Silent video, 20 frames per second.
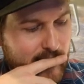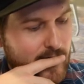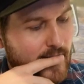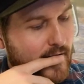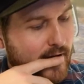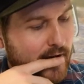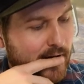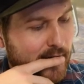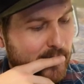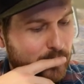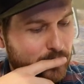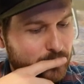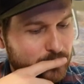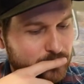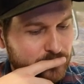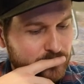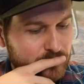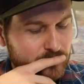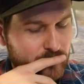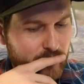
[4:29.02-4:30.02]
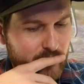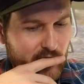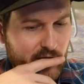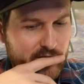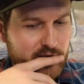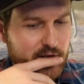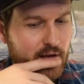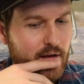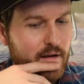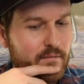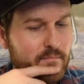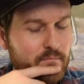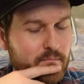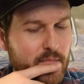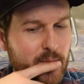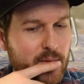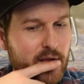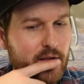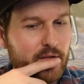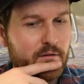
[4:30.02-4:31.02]
So yeah,
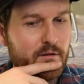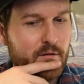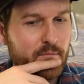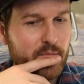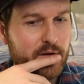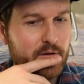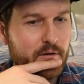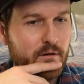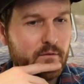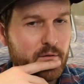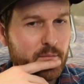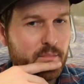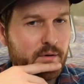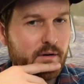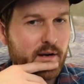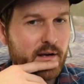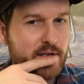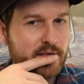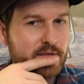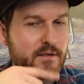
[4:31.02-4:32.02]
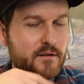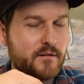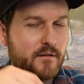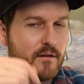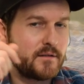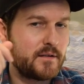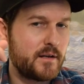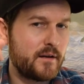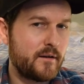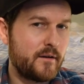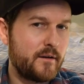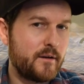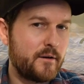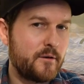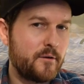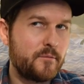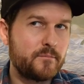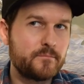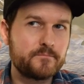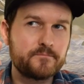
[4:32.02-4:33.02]
maybe a little bit overpriced here in
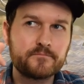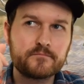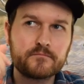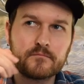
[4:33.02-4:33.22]
Ontario,